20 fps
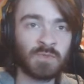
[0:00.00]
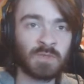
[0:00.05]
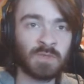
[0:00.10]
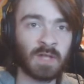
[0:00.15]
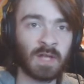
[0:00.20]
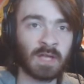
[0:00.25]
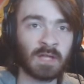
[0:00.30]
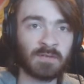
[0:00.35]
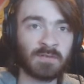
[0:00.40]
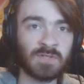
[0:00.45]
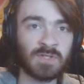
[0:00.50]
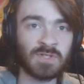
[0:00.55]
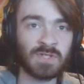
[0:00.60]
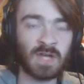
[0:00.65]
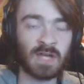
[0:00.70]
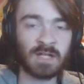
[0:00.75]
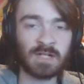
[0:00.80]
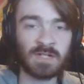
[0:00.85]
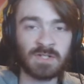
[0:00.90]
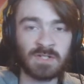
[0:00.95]
like,
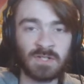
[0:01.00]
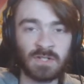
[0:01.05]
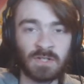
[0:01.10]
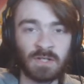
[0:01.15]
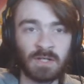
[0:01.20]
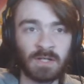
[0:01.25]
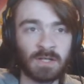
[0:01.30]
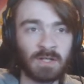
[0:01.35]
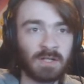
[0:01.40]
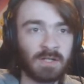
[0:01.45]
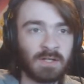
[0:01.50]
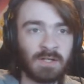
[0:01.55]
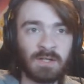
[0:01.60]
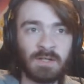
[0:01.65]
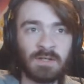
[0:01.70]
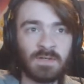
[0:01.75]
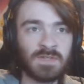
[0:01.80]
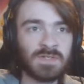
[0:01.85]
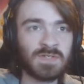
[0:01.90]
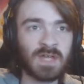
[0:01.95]
decided to
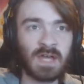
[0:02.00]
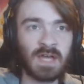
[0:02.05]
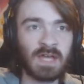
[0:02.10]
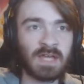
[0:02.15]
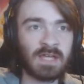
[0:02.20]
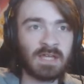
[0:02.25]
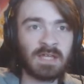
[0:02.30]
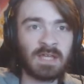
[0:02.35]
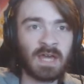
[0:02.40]
say,